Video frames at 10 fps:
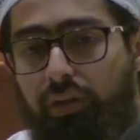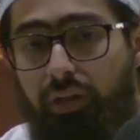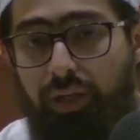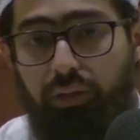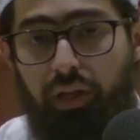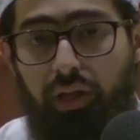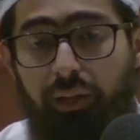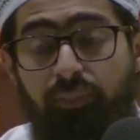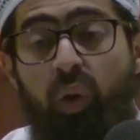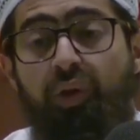They are not
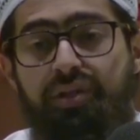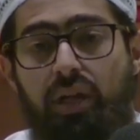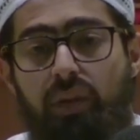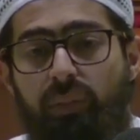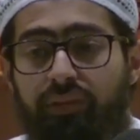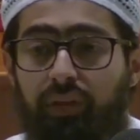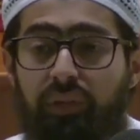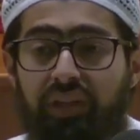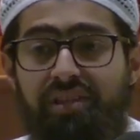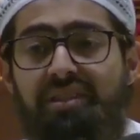imposed. But if
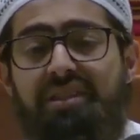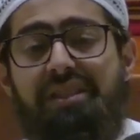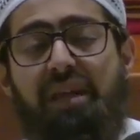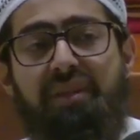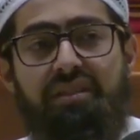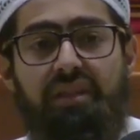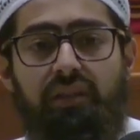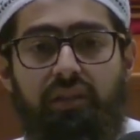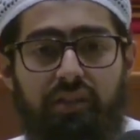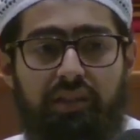someone is in an Islamic
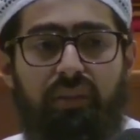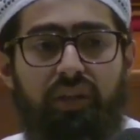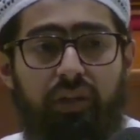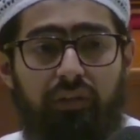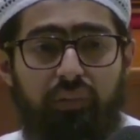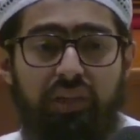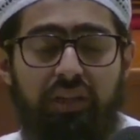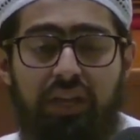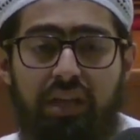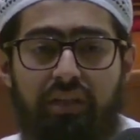state, in an Islamic
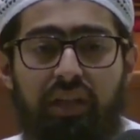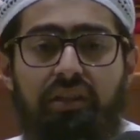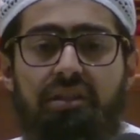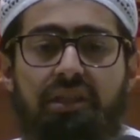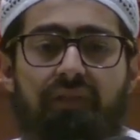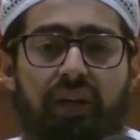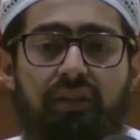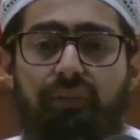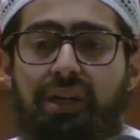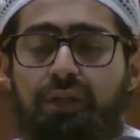government, then these divine
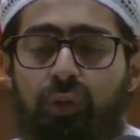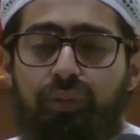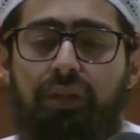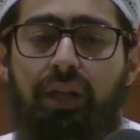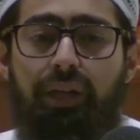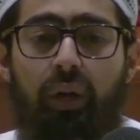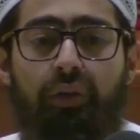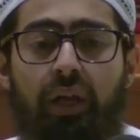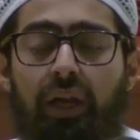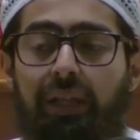commands will be held
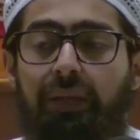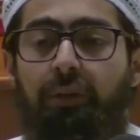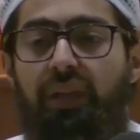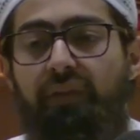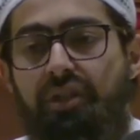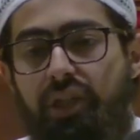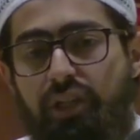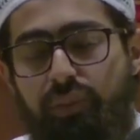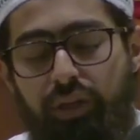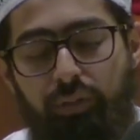out and they will never
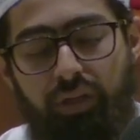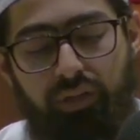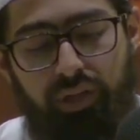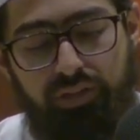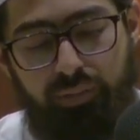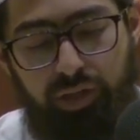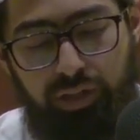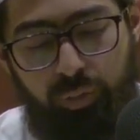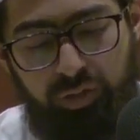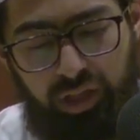change by the will of Allah
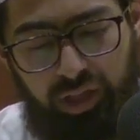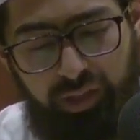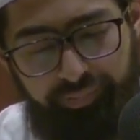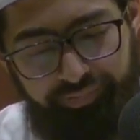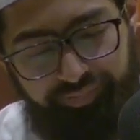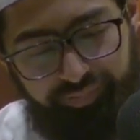subhanahu wa ta'ala.